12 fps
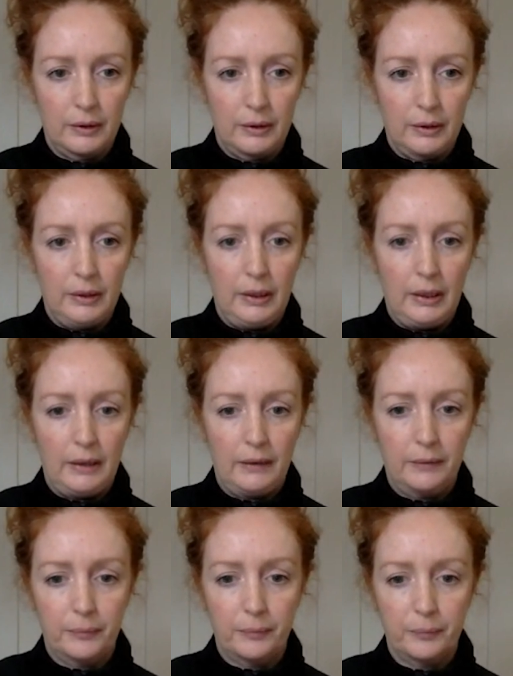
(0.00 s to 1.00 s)

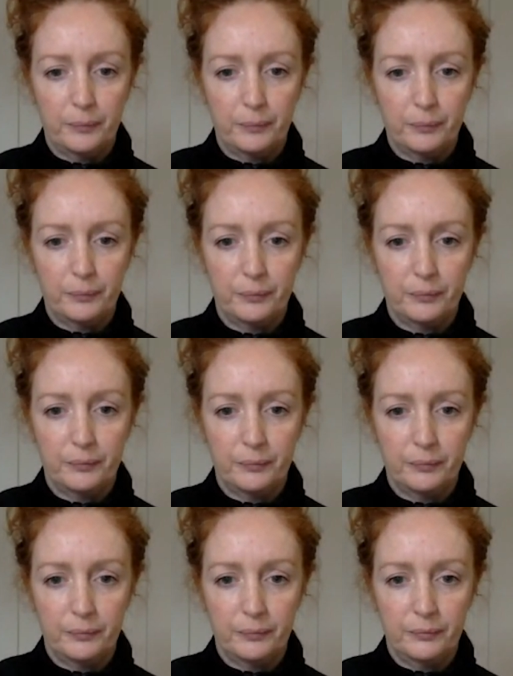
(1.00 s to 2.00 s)

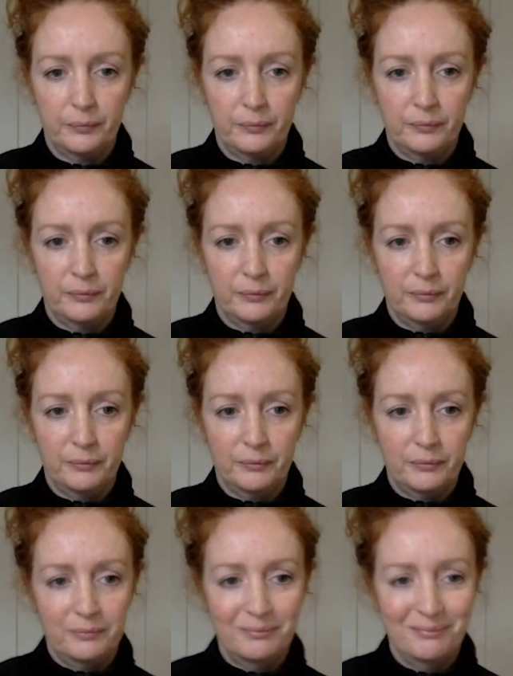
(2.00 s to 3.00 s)

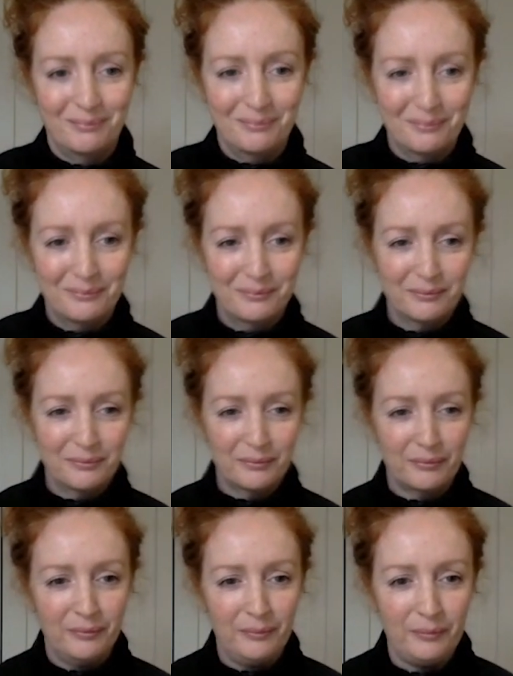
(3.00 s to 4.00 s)

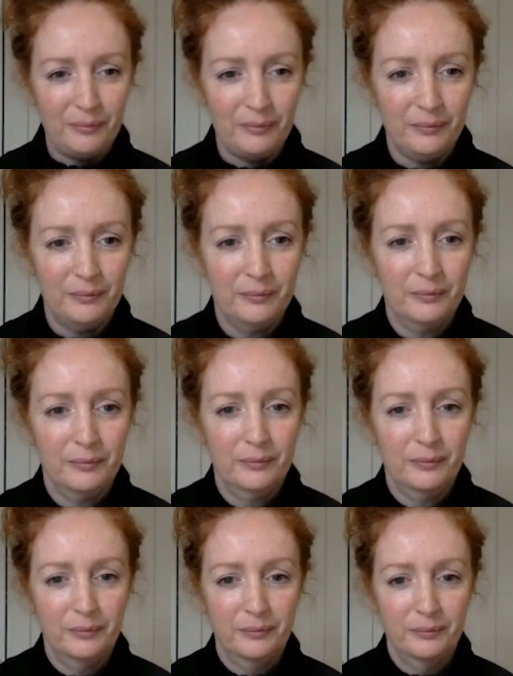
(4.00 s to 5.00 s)

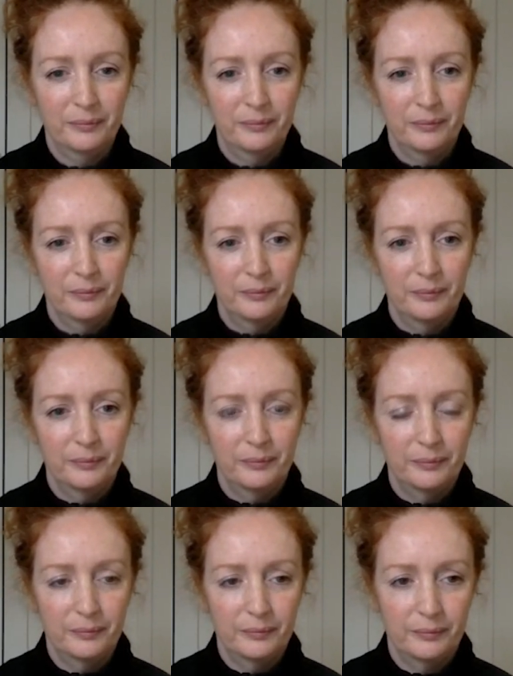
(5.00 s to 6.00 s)

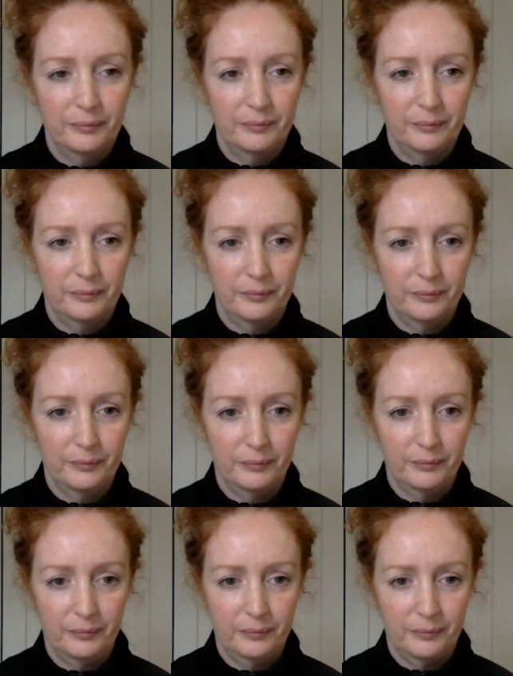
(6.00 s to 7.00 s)

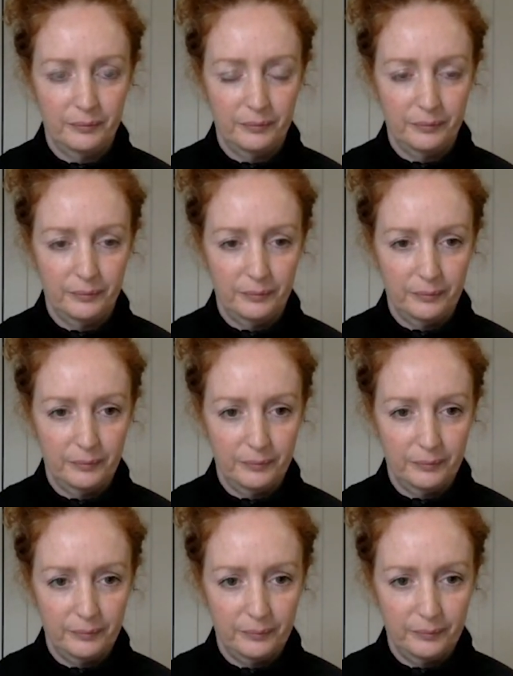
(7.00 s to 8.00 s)
(not speaking)